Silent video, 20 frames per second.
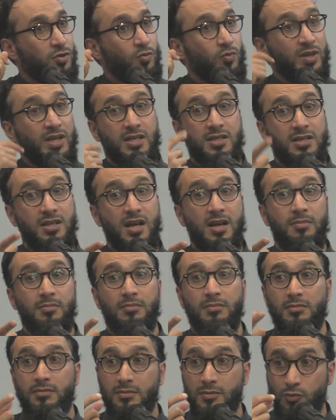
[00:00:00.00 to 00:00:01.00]
So what
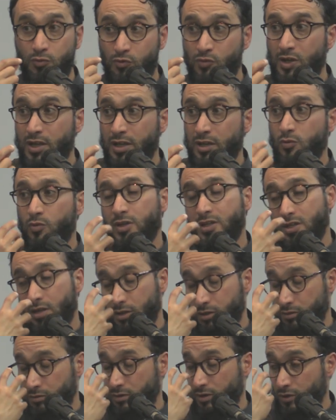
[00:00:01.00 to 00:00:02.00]
Islam really,
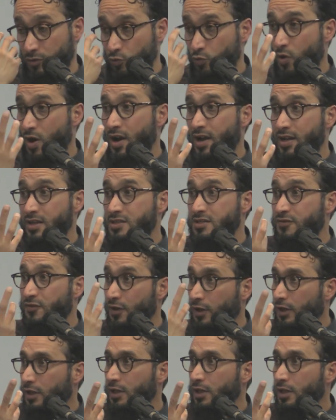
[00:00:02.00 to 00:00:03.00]
what a
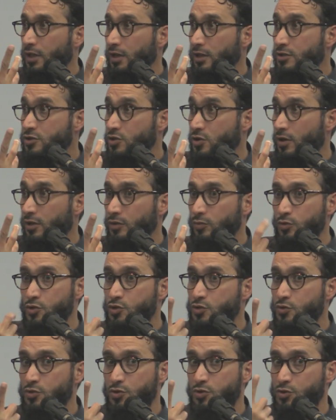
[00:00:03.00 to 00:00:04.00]
wise faqih
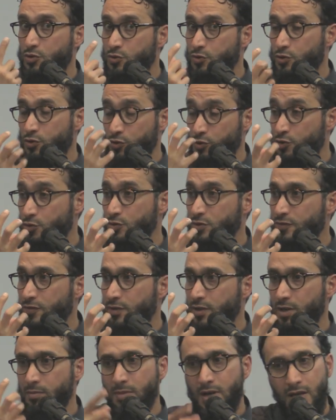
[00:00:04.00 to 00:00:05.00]
scholar would choose, should
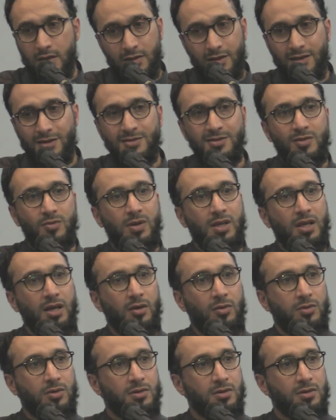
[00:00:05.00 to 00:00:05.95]
choose for them, the easy